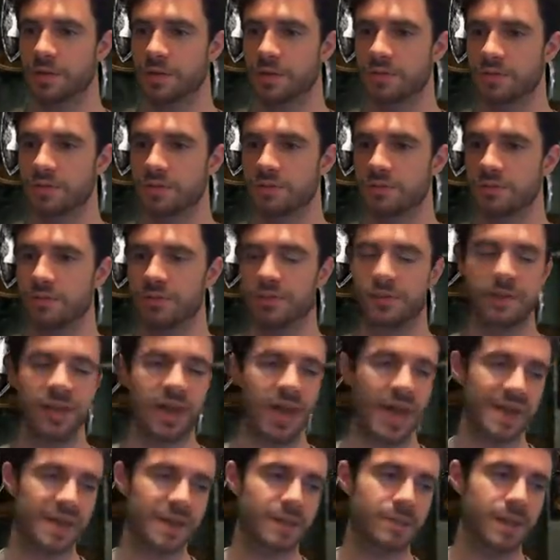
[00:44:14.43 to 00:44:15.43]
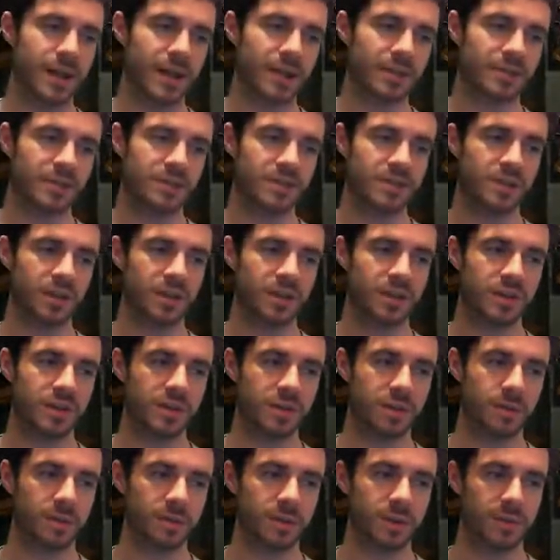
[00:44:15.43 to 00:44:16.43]
To be fair, any mask is kind of
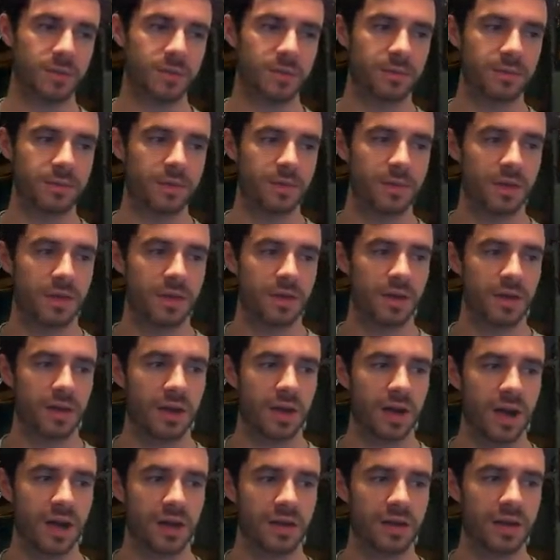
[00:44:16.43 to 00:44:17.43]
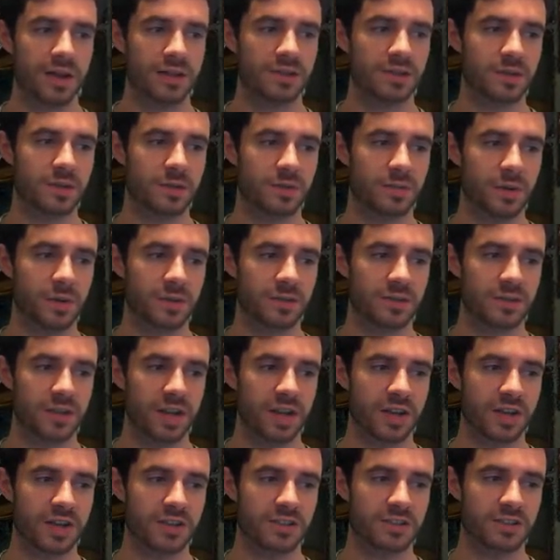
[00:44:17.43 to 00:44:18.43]
creepy. I need to do the process
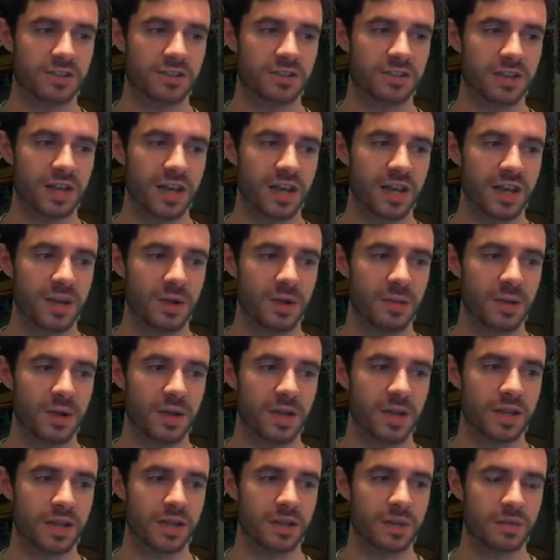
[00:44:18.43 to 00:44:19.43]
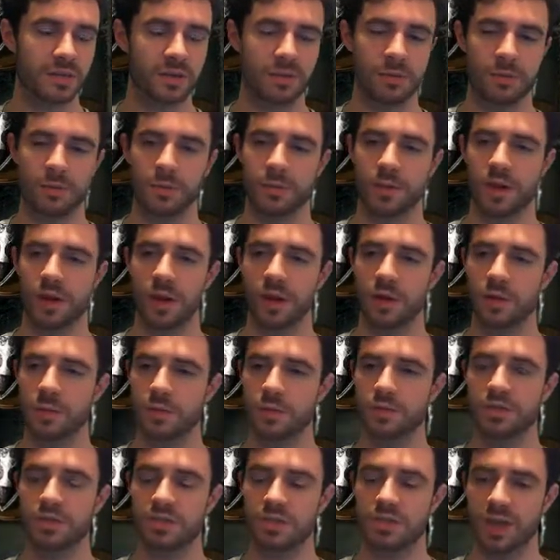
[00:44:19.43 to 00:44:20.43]
again and stay where you summon me. I
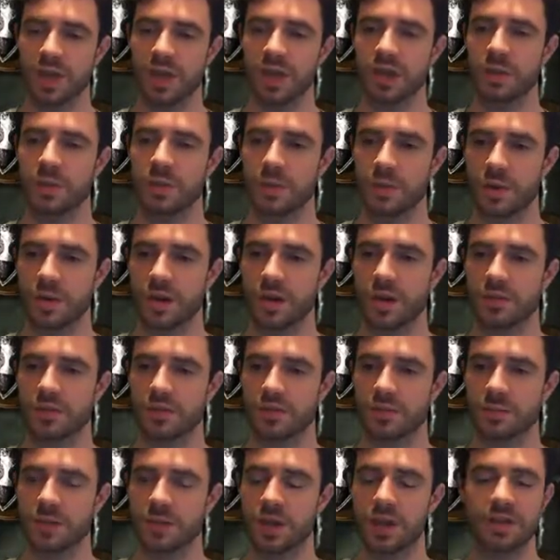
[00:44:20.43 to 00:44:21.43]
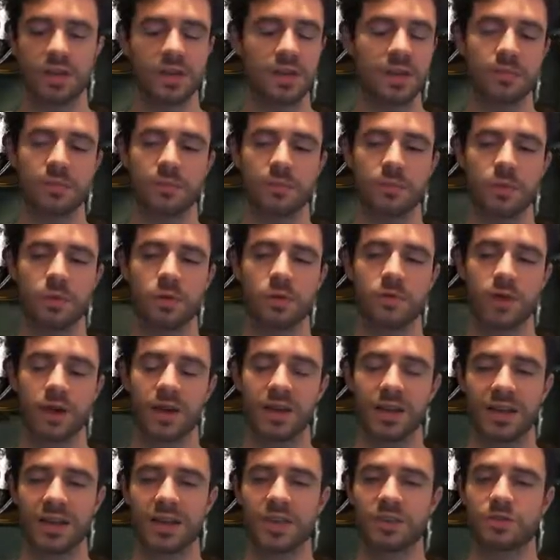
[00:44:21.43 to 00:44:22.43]
will stay where I summon you. I didn't even move. I
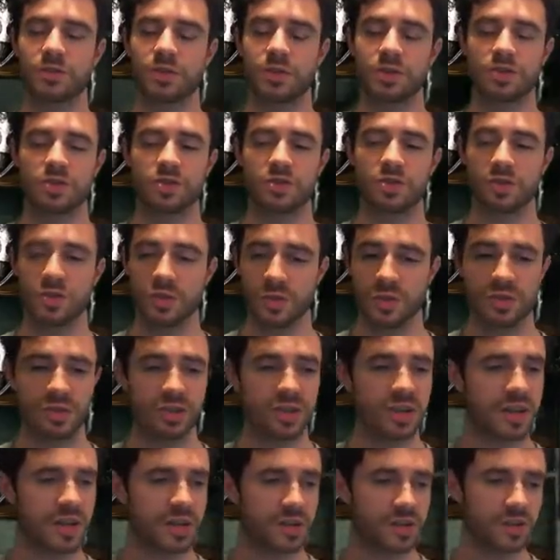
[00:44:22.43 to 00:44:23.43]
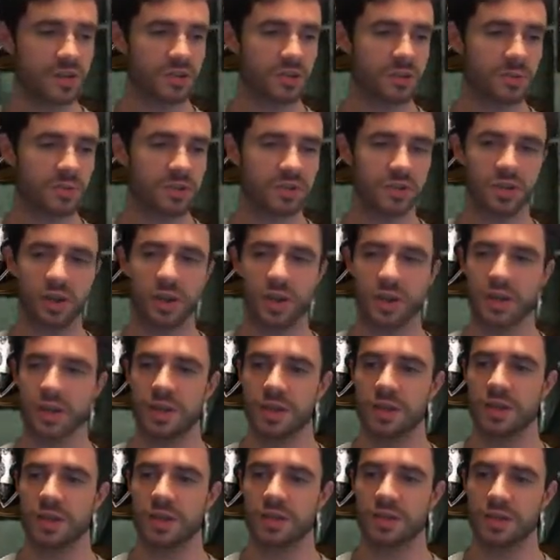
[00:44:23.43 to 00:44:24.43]
literally, as soon as I clicked your summon sign,
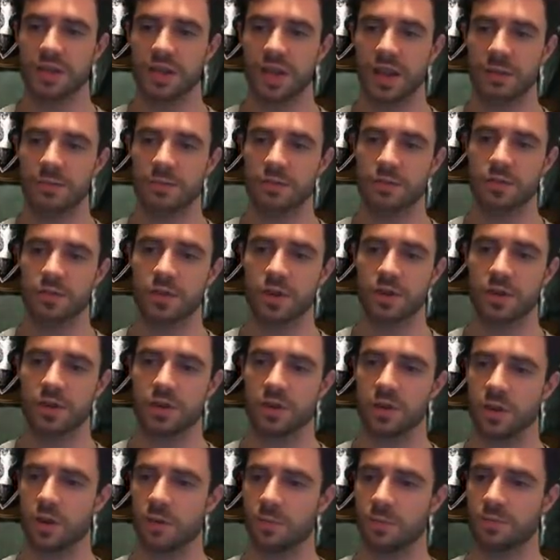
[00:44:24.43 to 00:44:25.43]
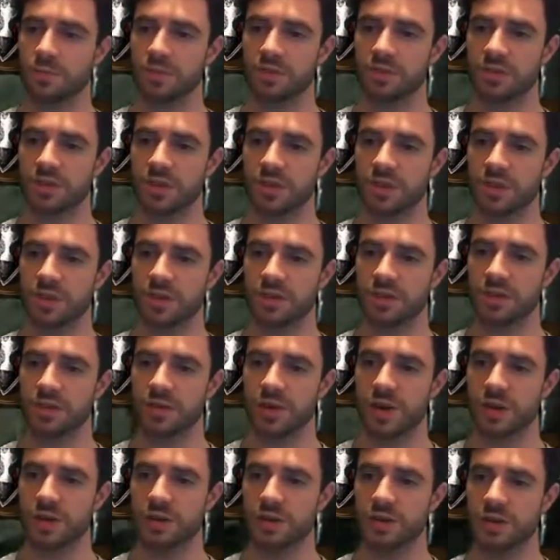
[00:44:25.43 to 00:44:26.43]
the game just went, nope, deciding to
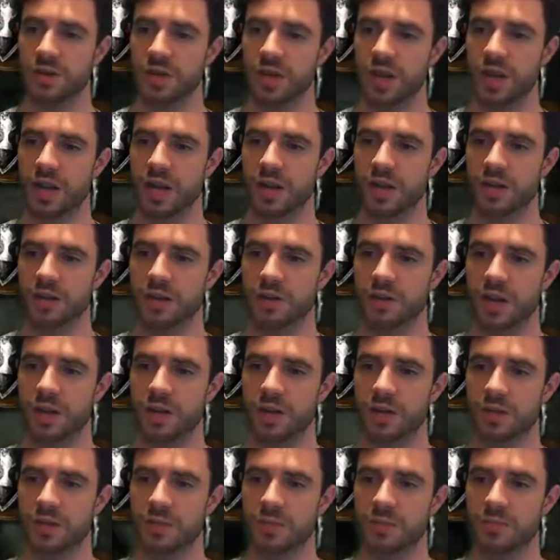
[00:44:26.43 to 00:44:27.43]
crash, and crashed.